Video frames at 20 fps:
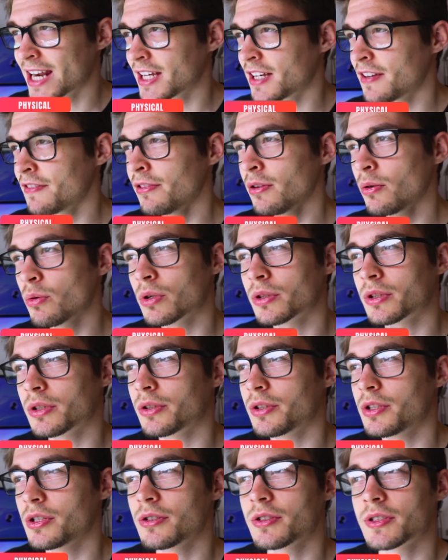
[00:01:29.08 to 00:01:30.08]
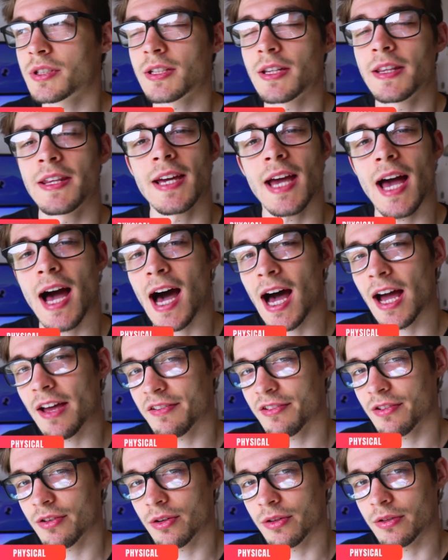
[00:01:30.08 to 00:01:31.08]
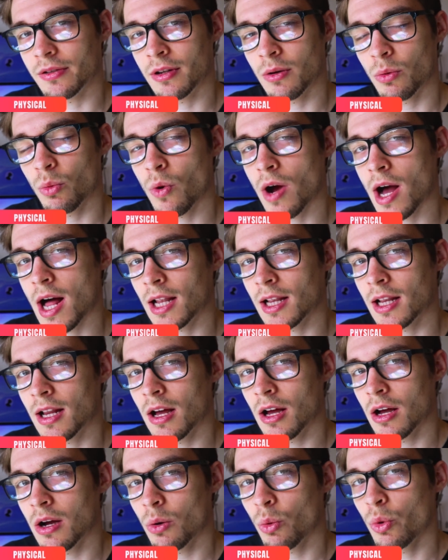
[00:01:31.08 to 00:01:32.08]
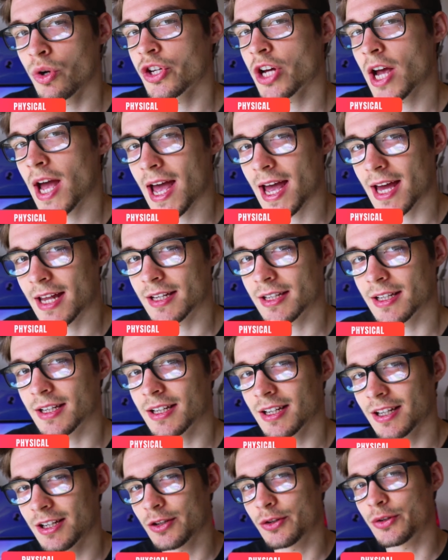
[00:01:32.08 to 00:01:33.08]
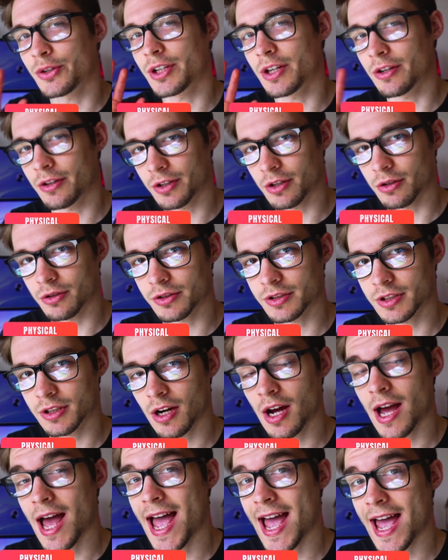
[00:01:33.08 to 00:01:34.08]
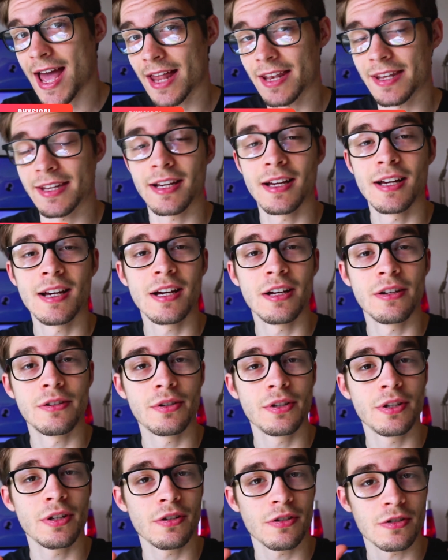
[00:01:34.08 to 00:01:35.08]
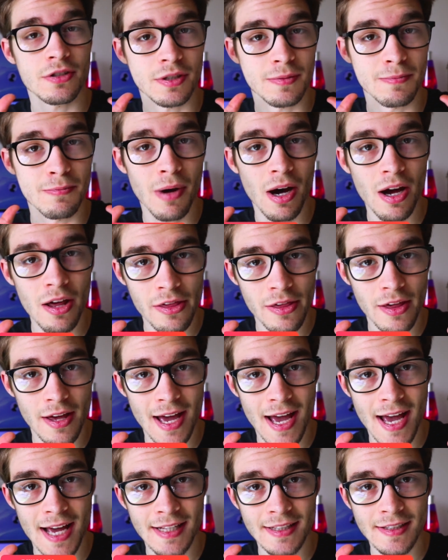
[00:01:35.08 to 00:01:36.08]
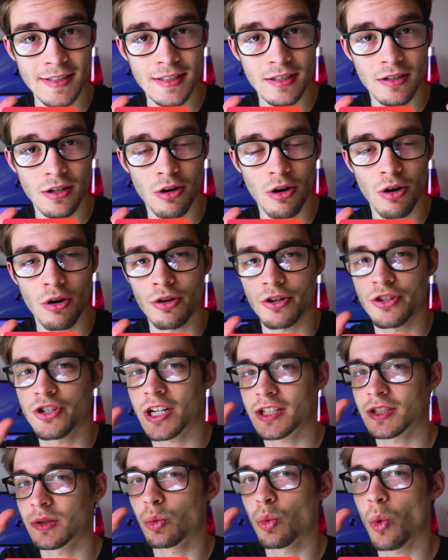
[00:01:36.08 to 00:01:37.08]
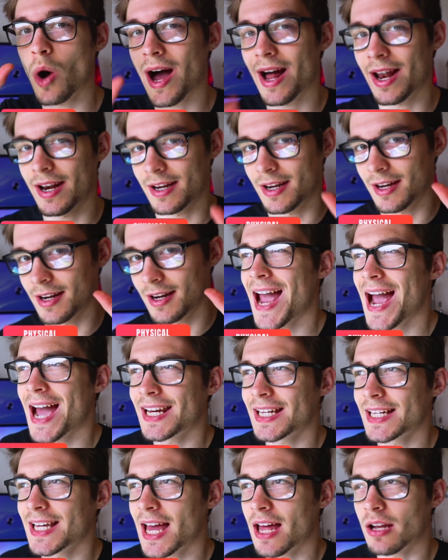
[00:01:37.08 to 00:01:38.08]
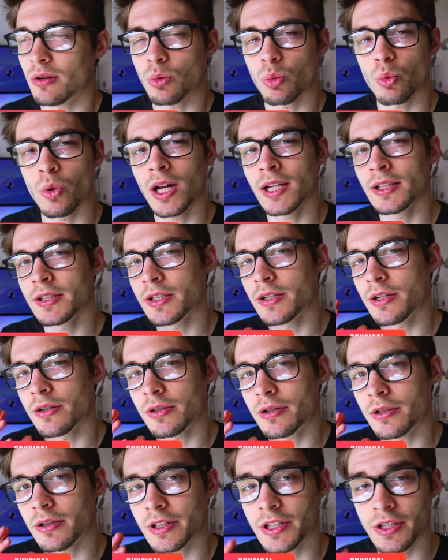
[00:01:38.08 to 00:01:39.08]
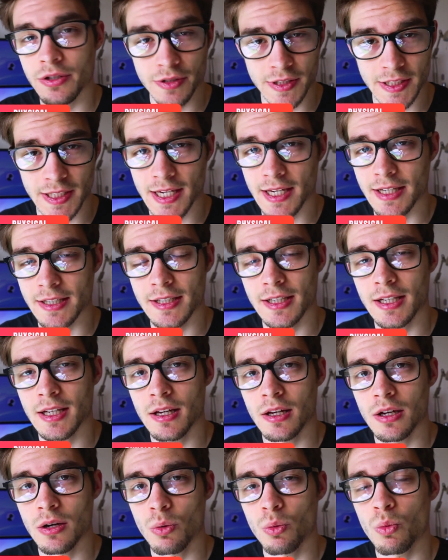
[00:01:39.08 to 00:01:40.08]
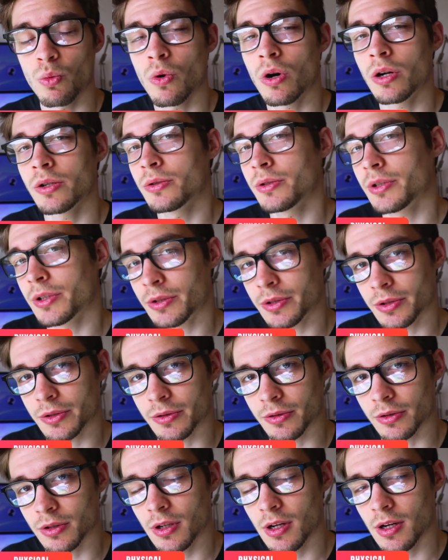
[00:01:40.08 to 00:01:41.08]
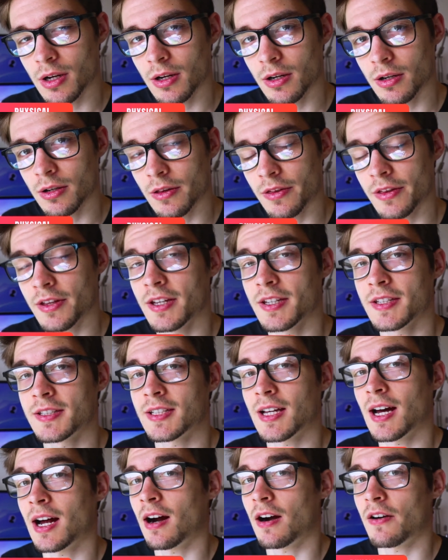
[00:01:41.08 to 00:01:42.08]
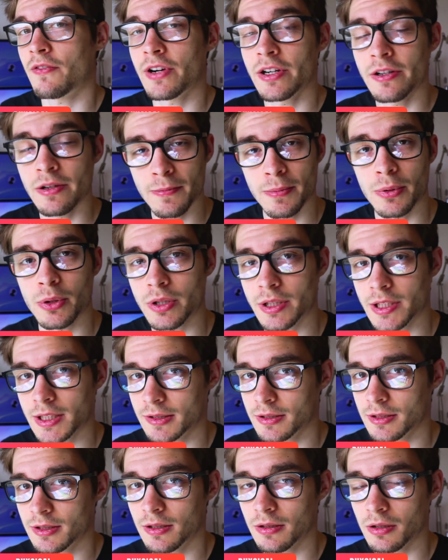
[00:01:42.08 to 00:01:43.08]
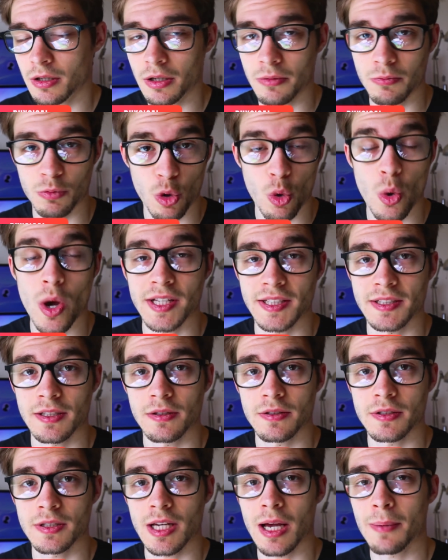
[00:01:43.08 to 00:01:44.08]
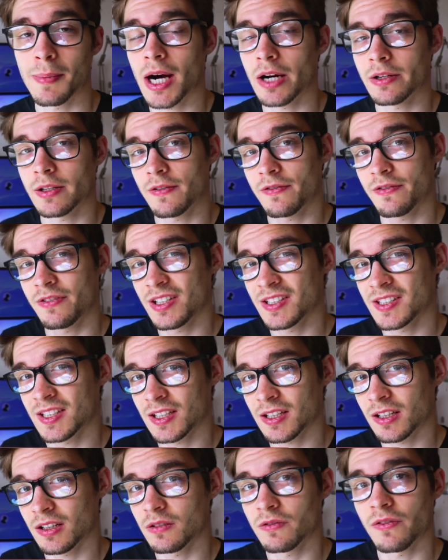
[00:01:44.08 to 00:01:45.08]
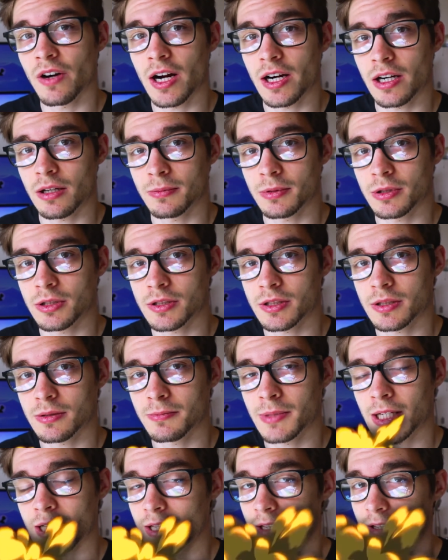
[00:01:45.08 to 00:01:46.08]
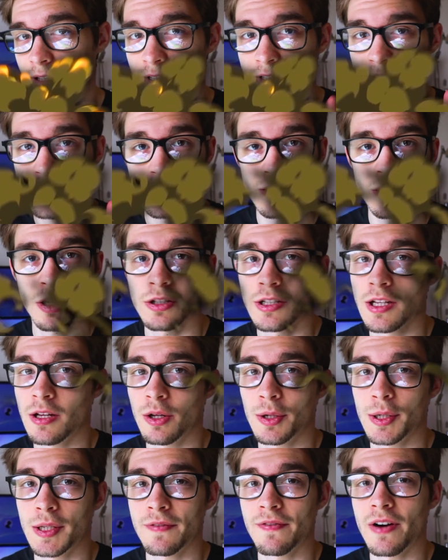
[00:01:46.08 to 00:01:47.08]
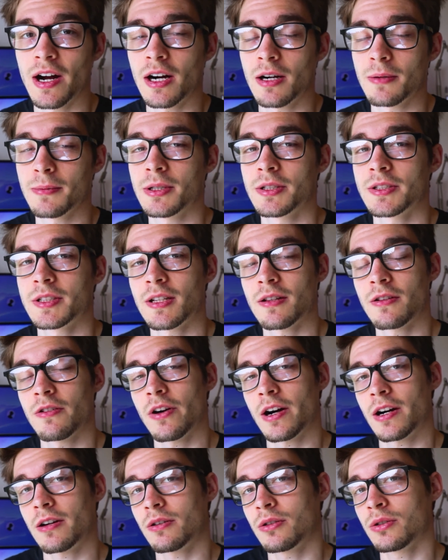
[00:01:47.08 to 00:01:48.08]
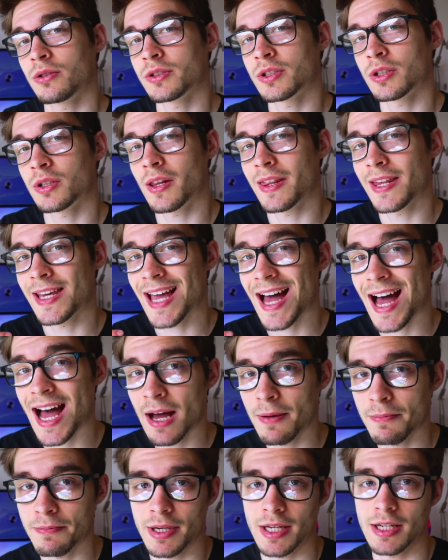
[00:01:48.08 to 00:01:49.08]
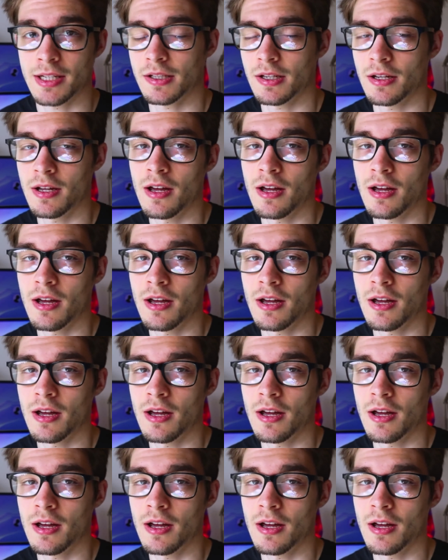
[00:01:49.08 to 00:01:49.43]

if you want to use the iPhone, well, which hand do you use? And do you use both hands or just one? And again, while you're using it, what do you do? These are very important questions about the physical variables, but this is not the only variables, there are also the ambient